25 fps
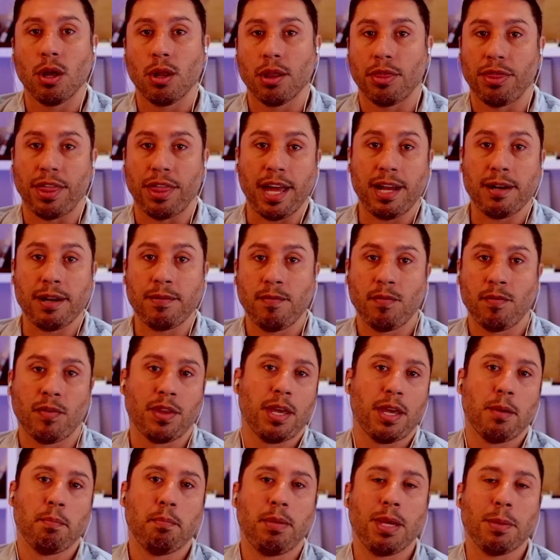Then
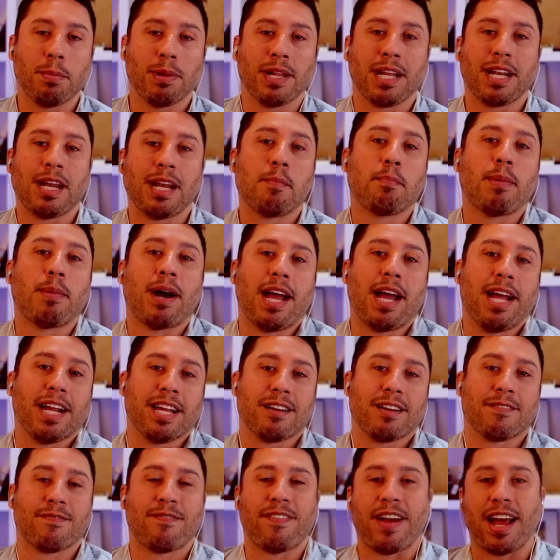people end up
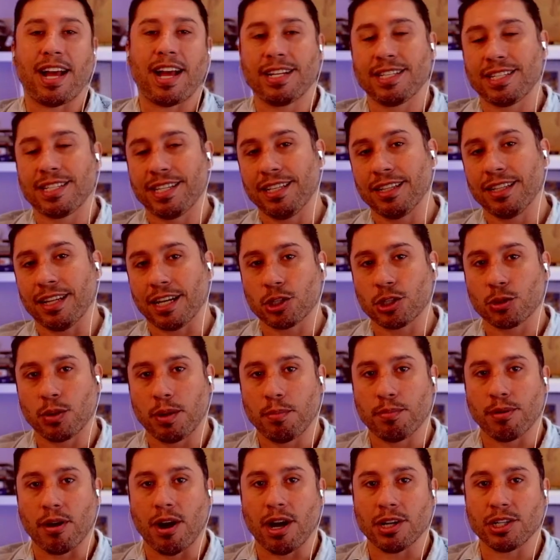buying fancy luxury
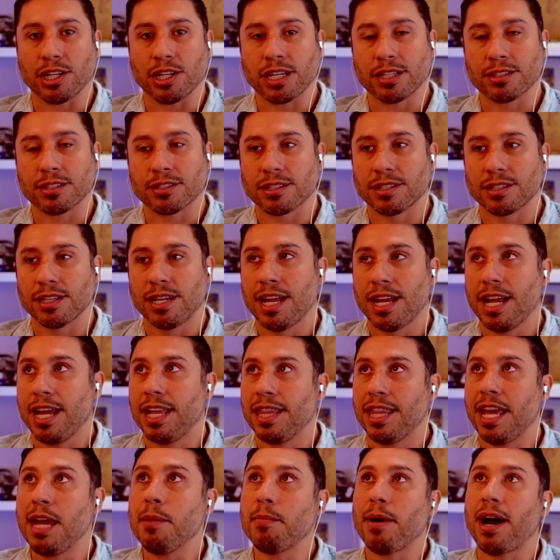projects.
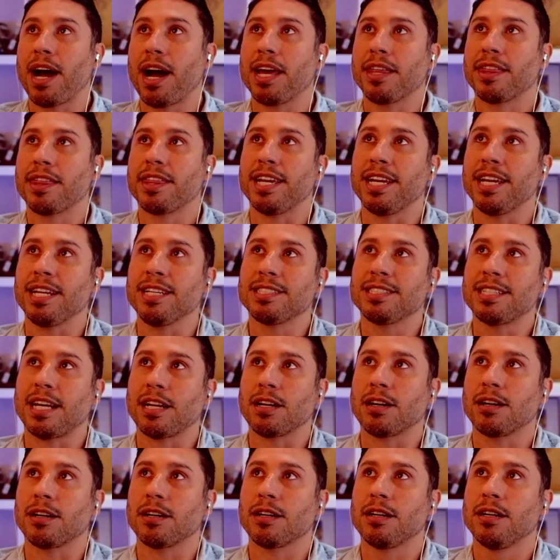They buy things that
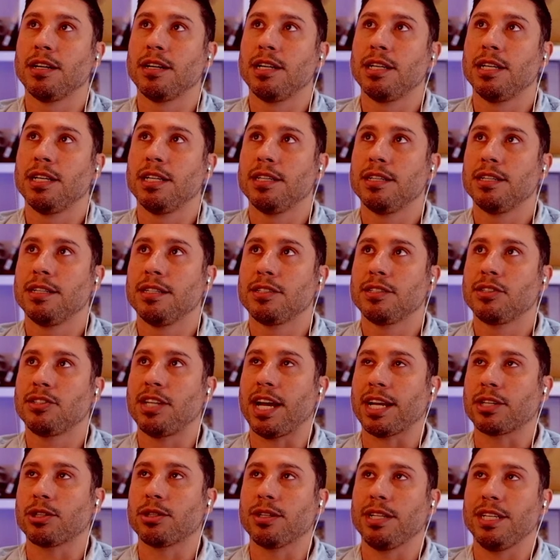are
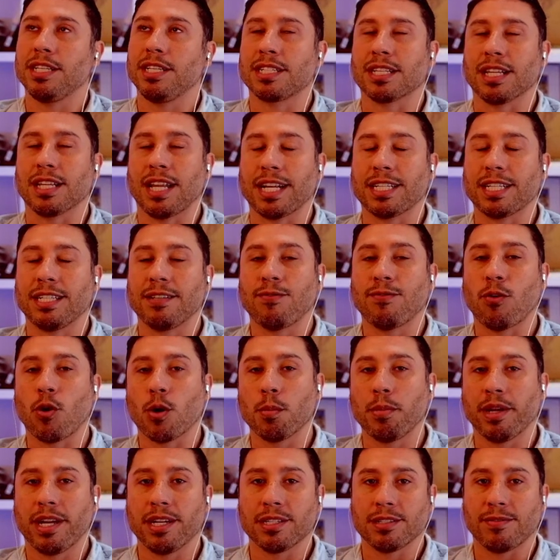sexually selected for
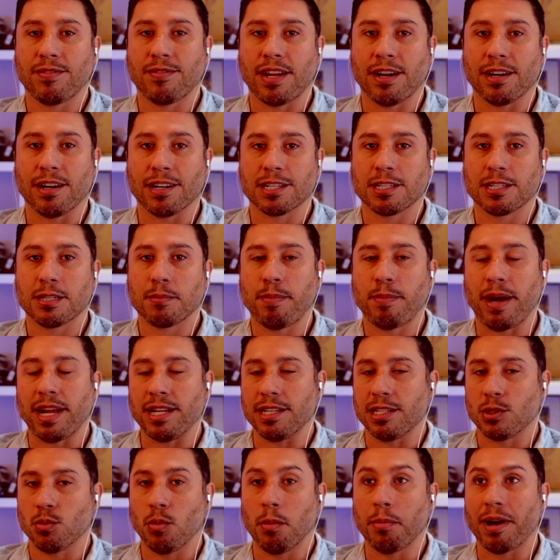because of their
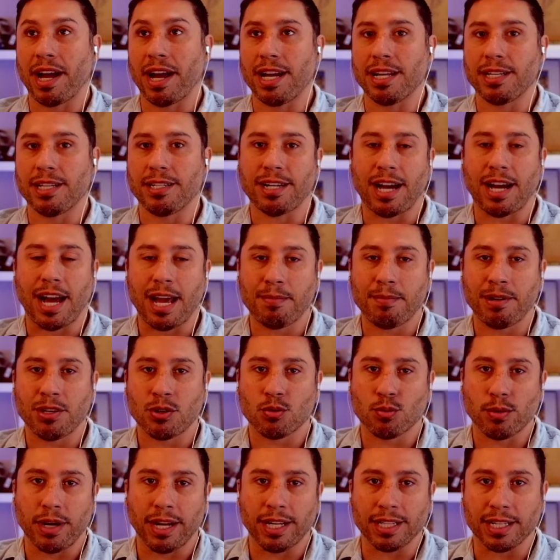expense. We'll buy a diamond
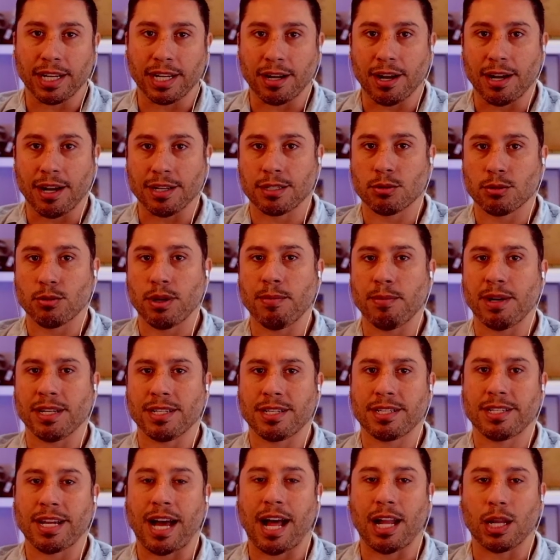ring that costs 3
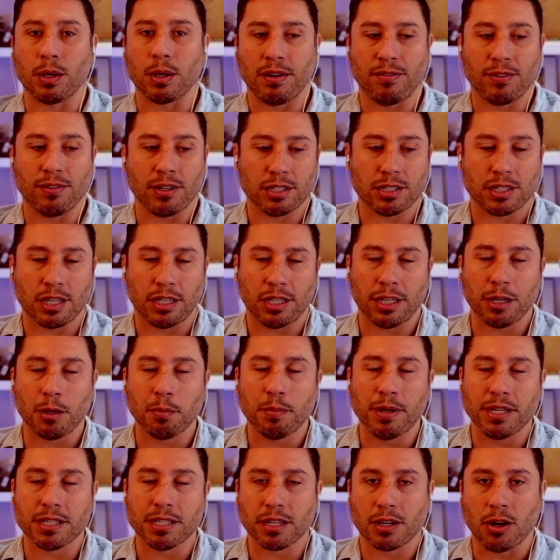months' salary for just a little
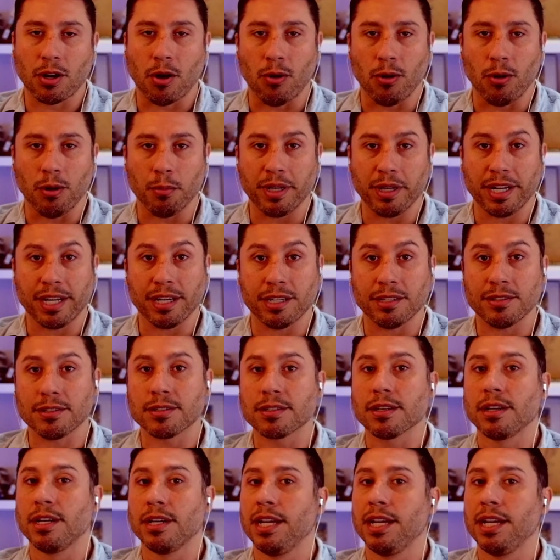piece of coal because